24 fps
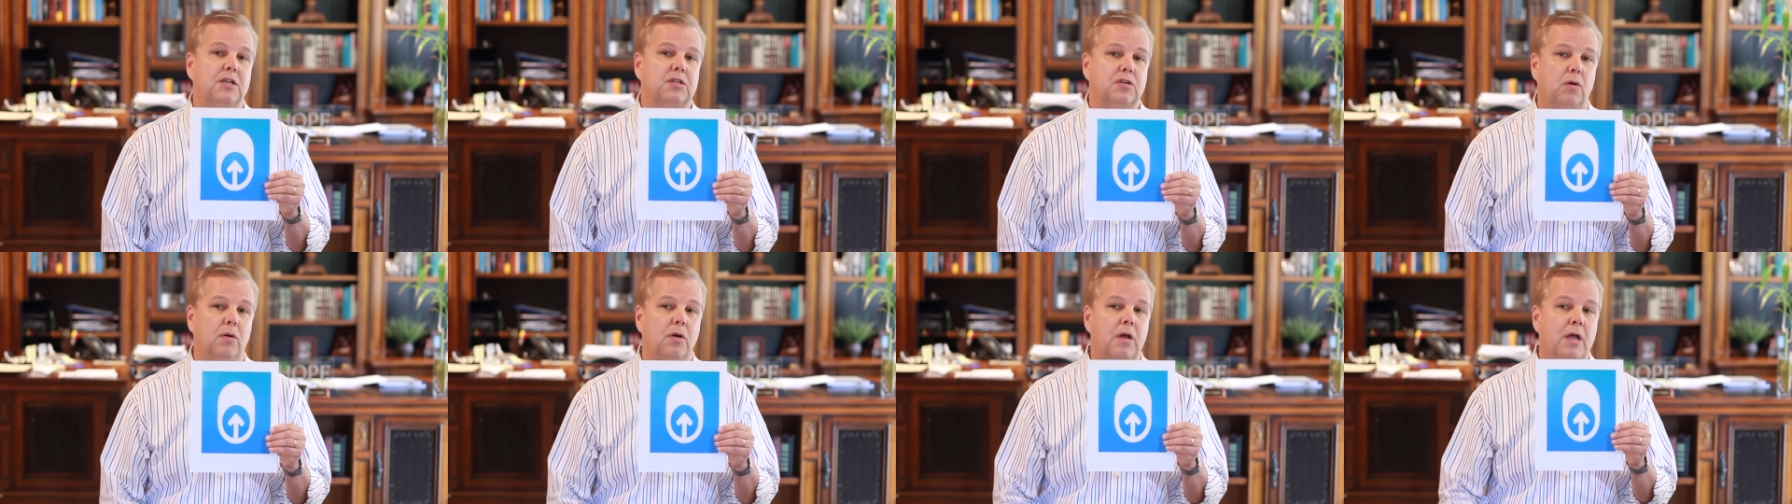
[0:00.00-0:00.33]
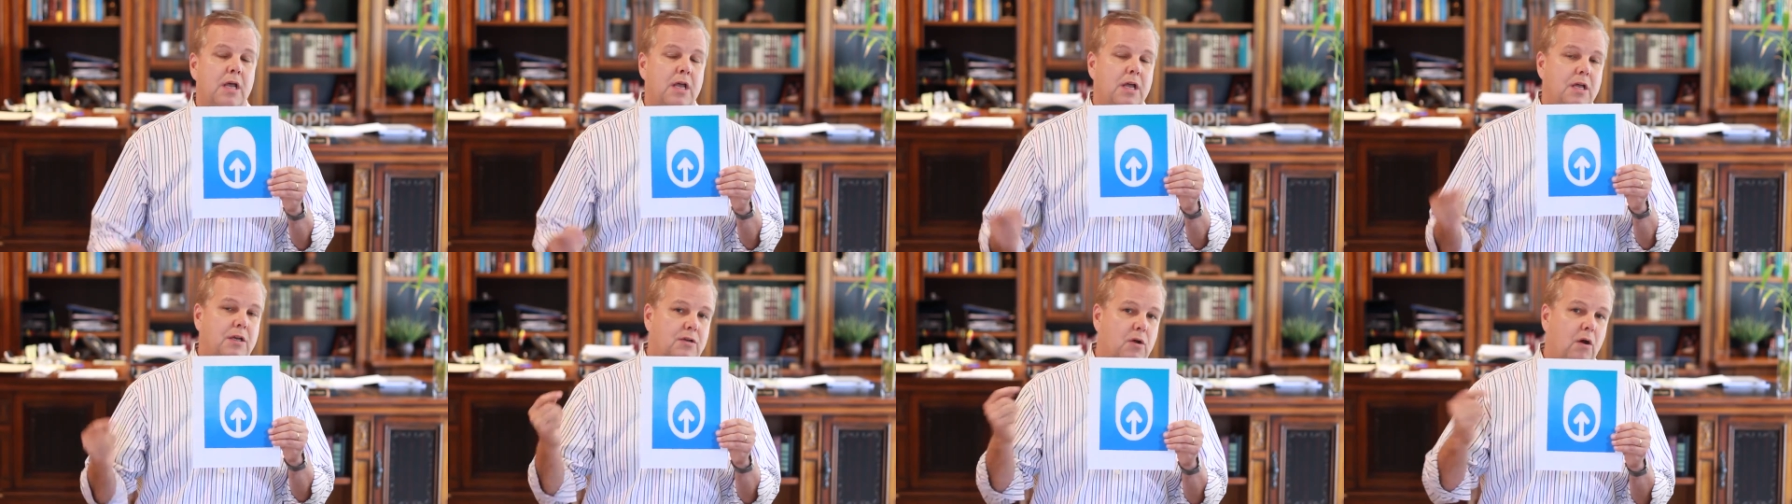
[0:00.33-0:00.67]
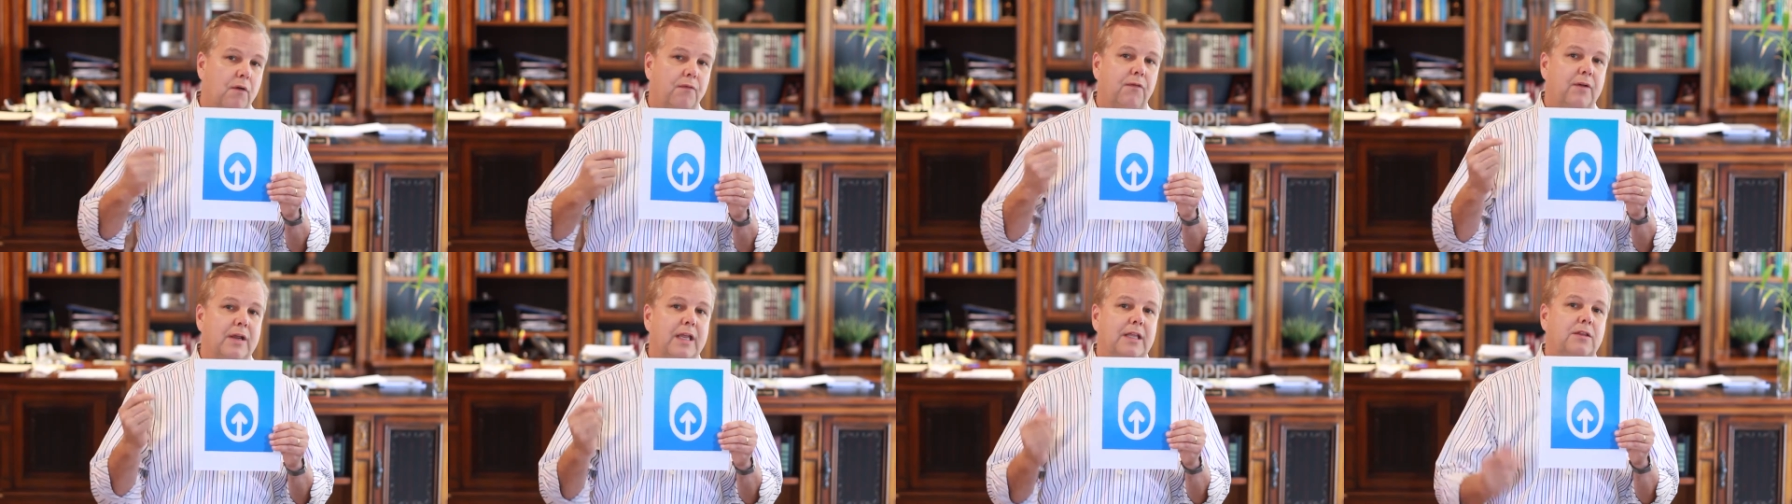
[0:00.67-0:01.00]
So
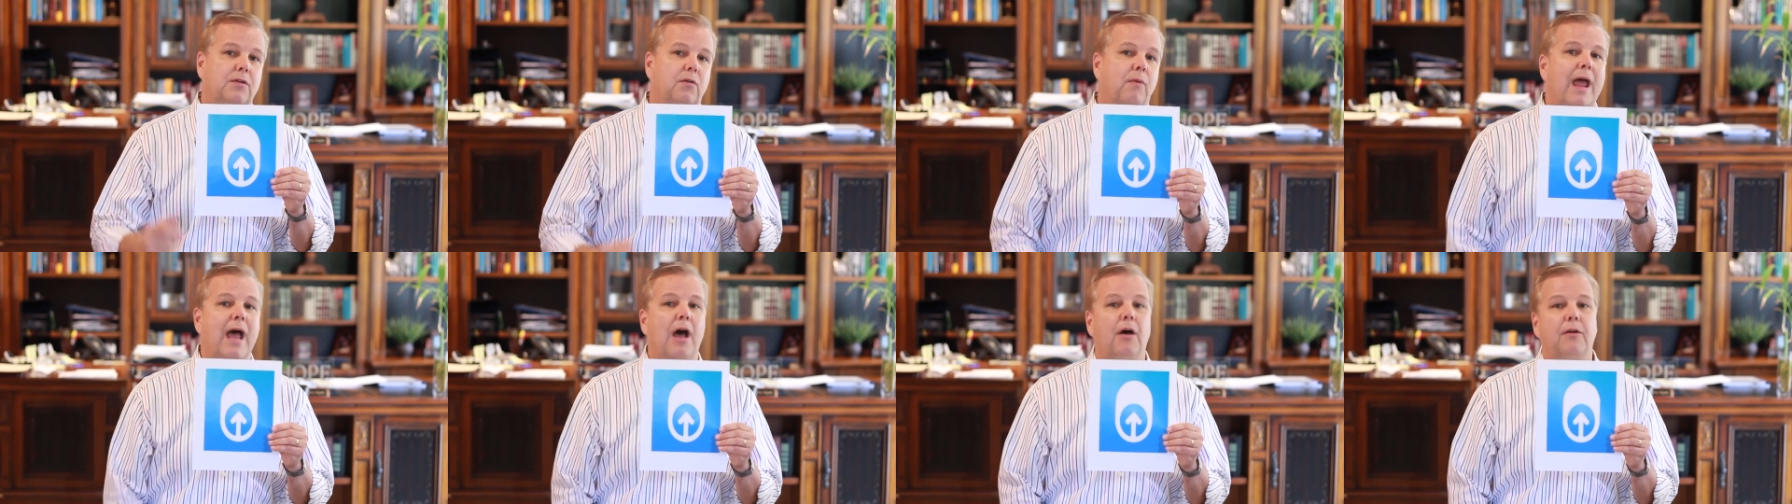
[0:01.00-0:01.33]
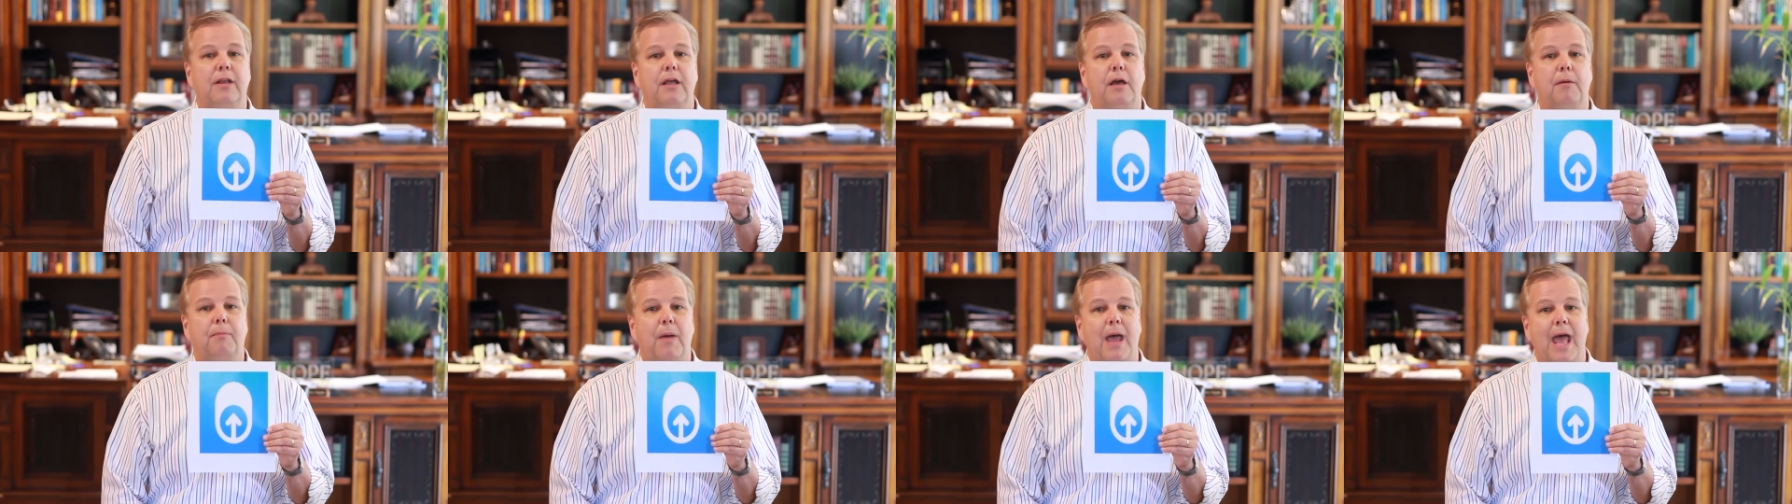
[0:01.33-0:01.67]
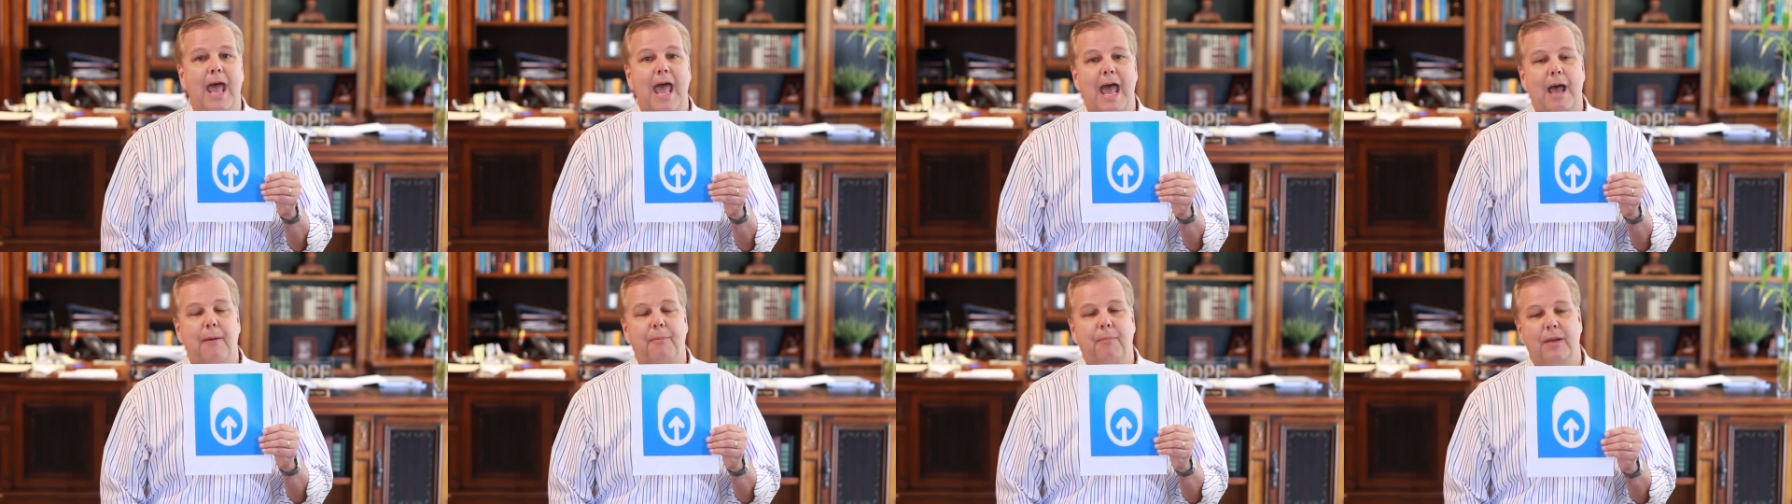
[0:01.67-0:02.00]
don't forget the Roundup
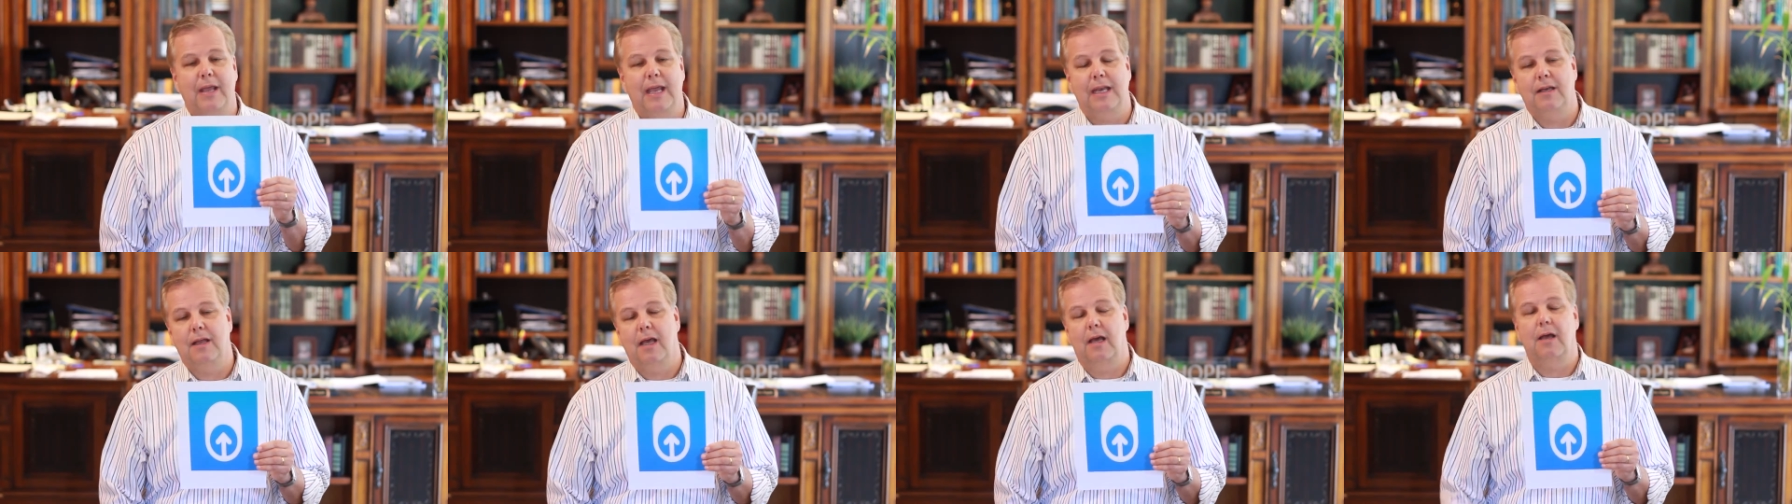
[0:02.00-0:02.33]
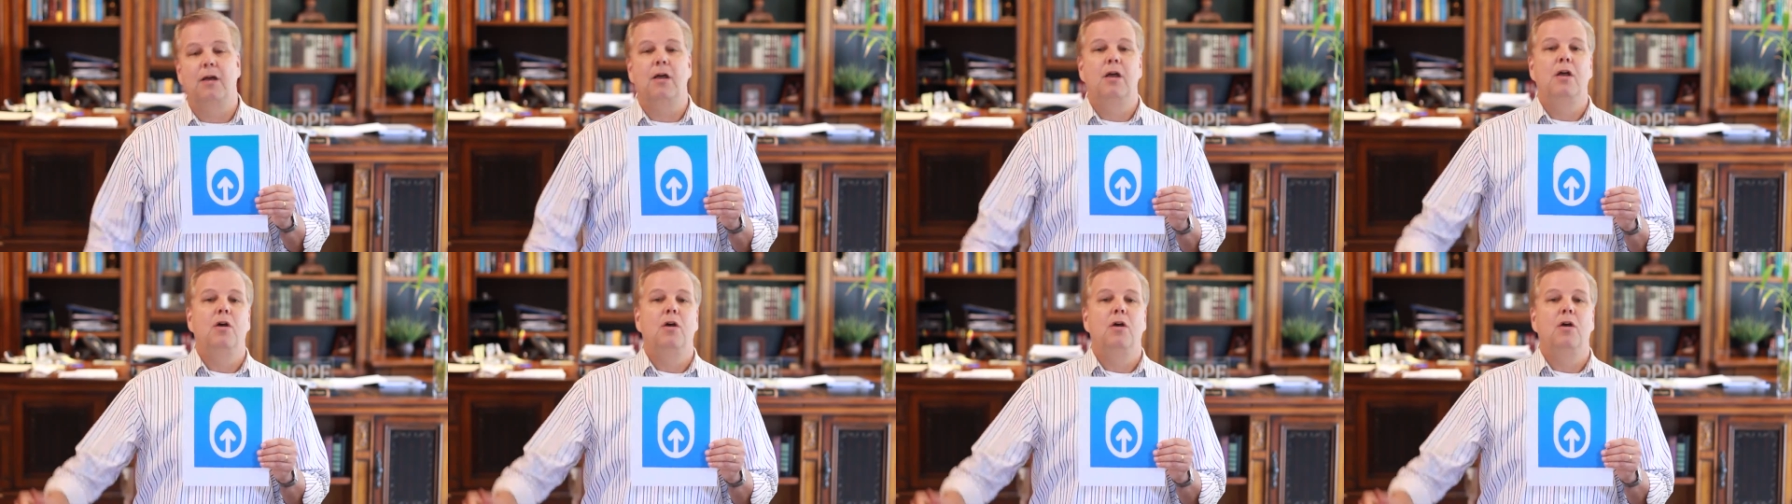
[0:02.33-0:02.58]
app, and uh,